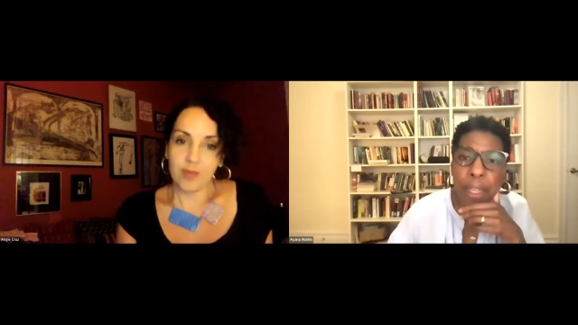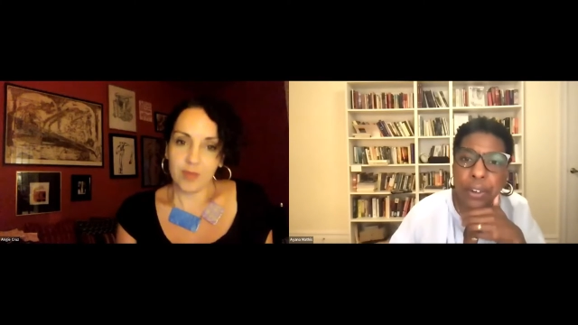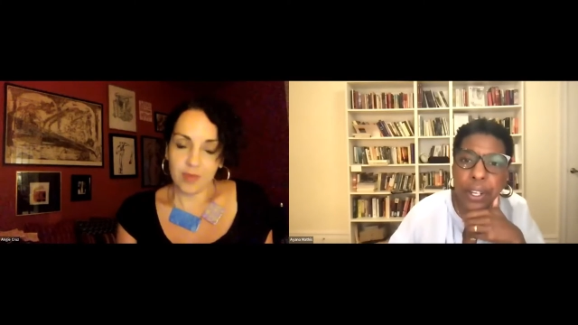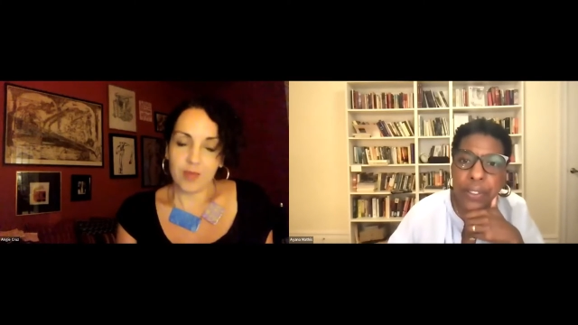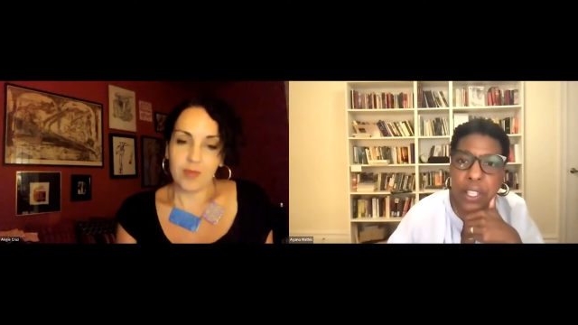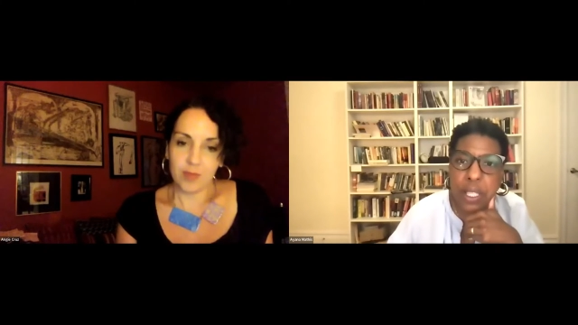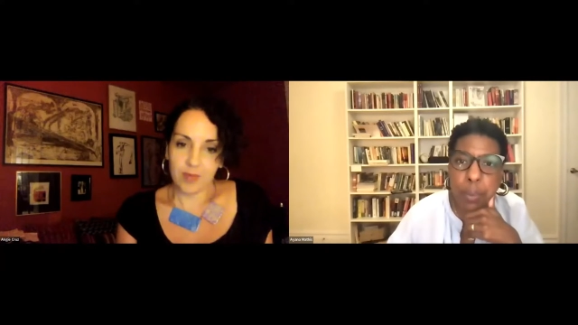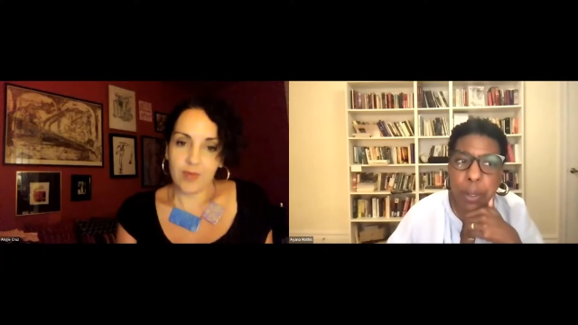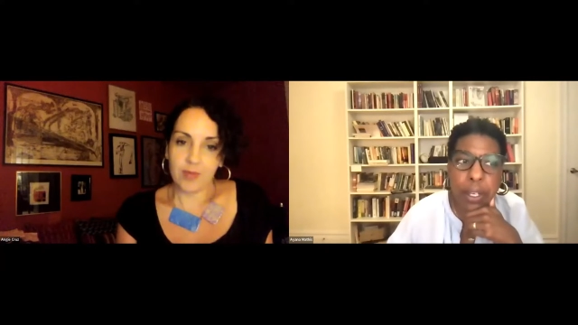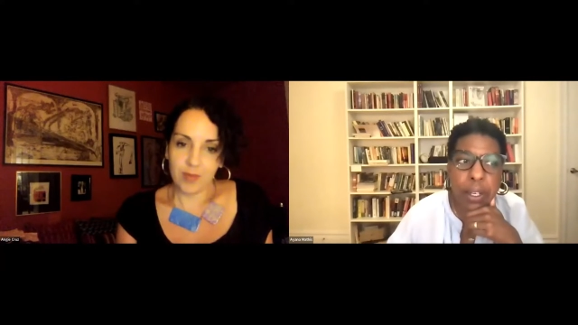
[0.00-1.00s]
Speaker 1: that are in this
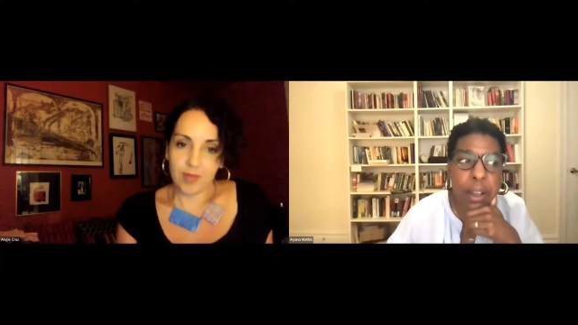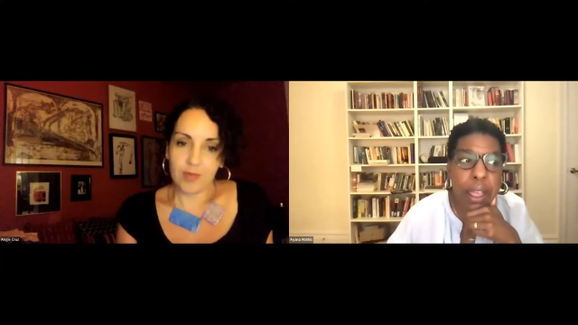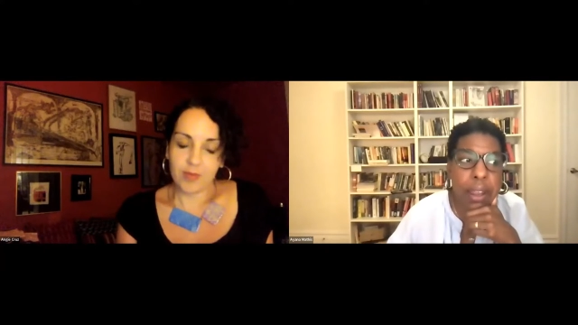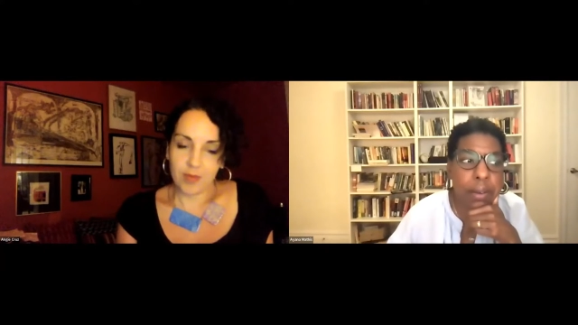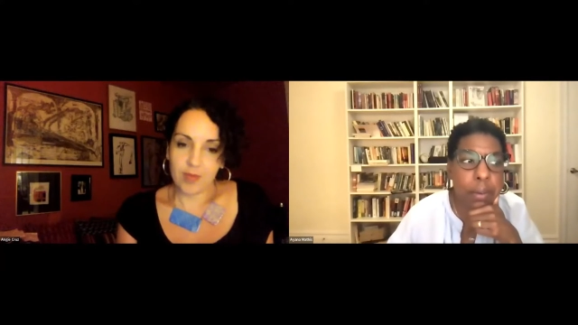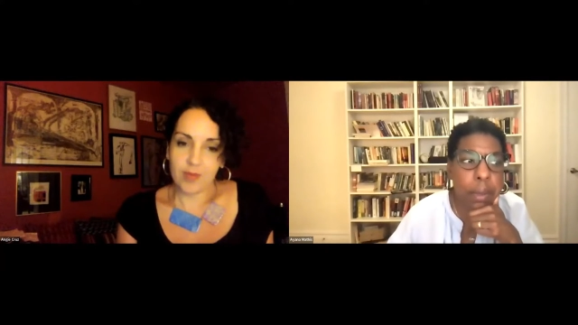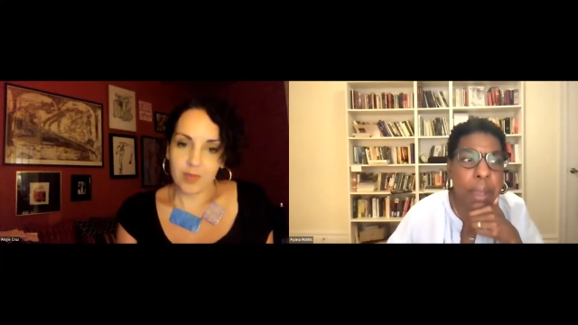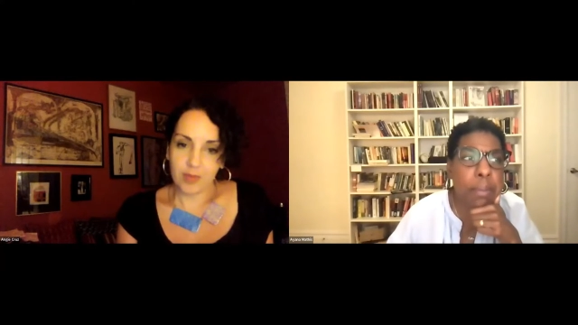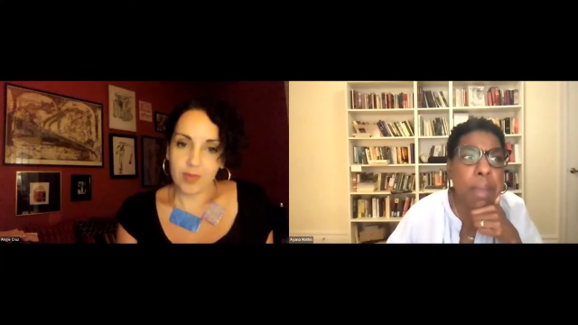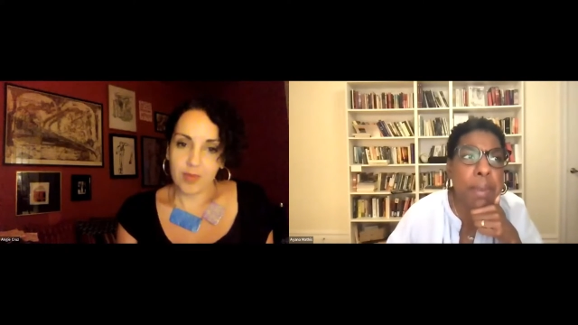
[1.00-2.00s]
book and and
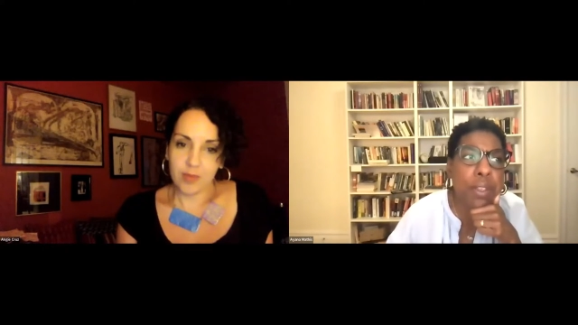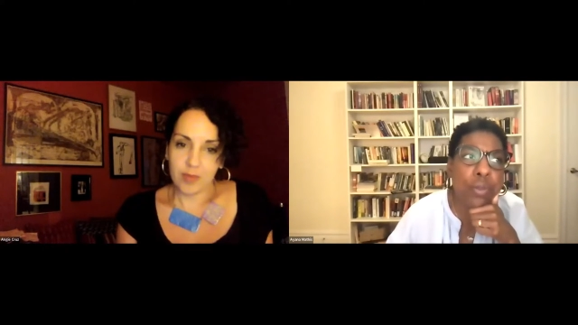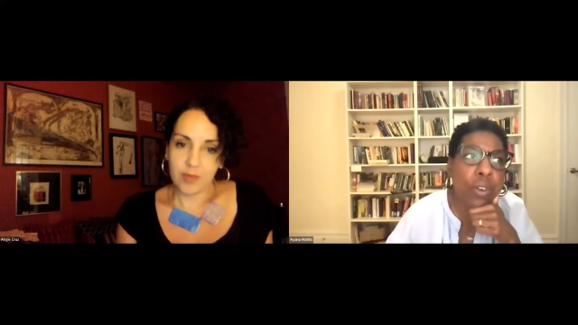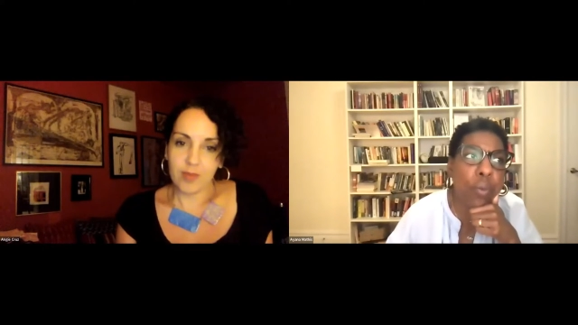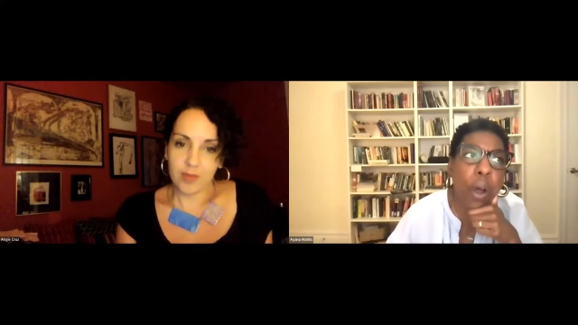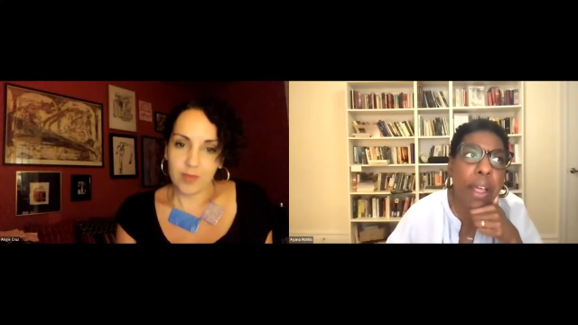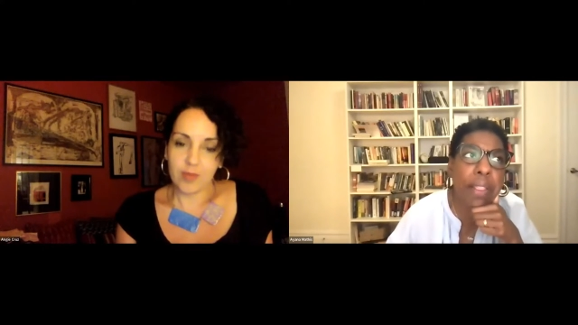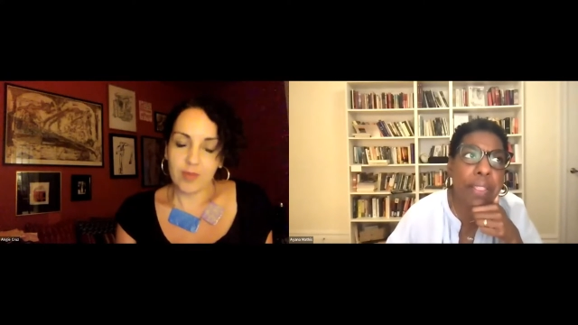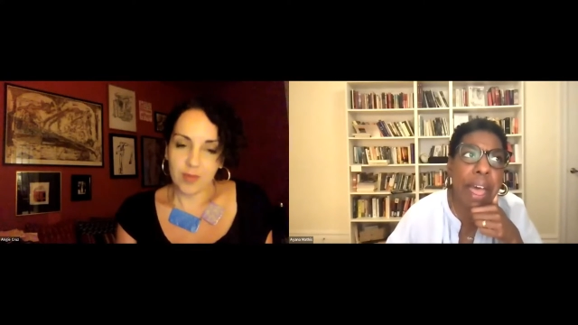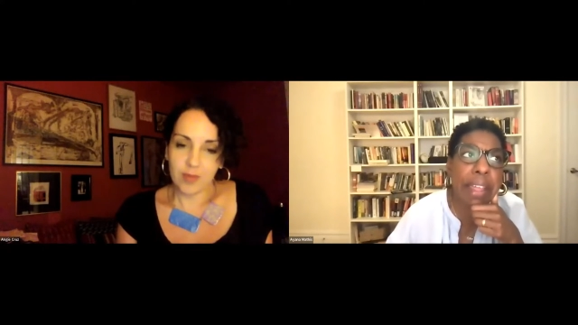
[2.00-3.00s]
and maybe sort of
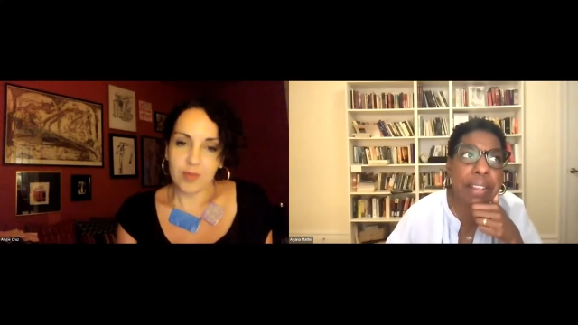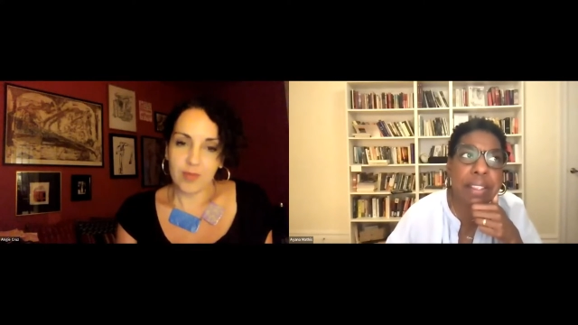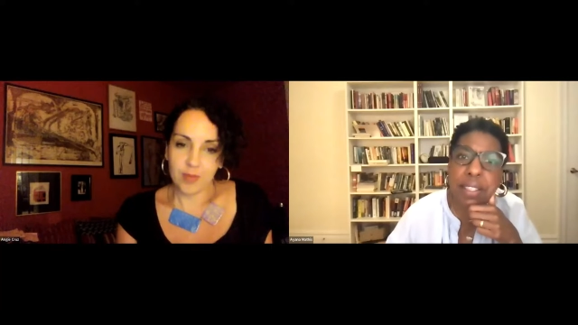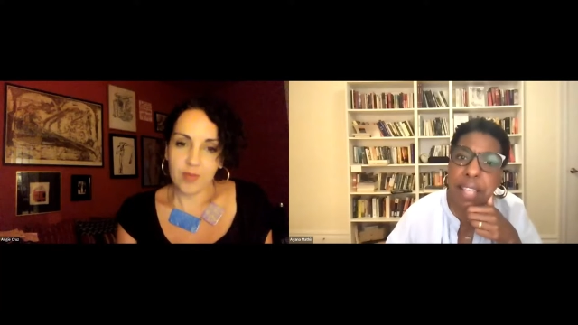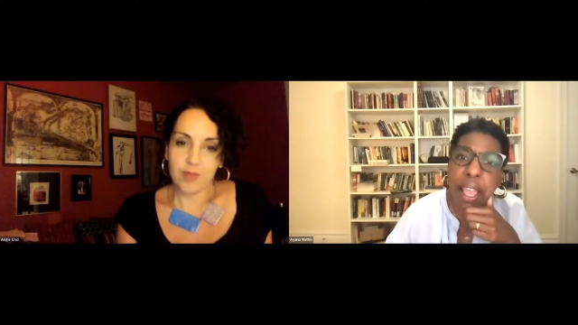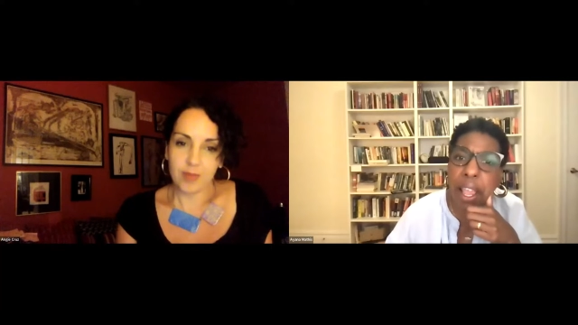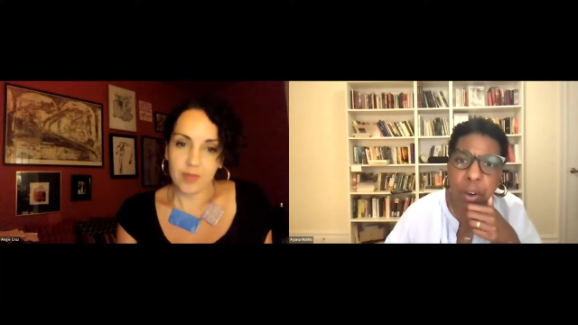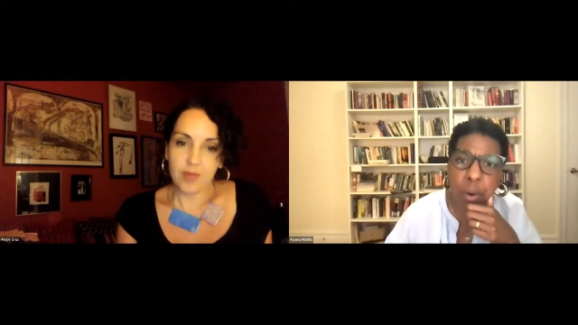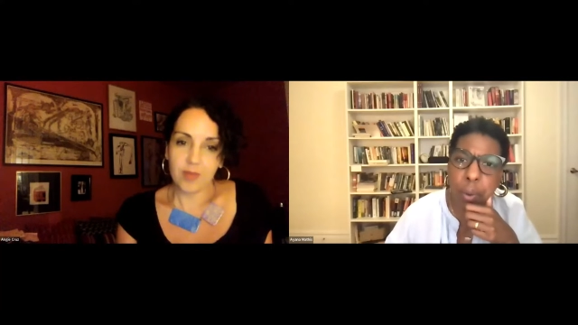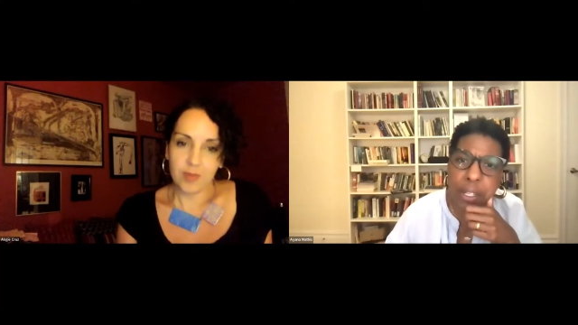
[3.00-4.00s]
what that's saying or what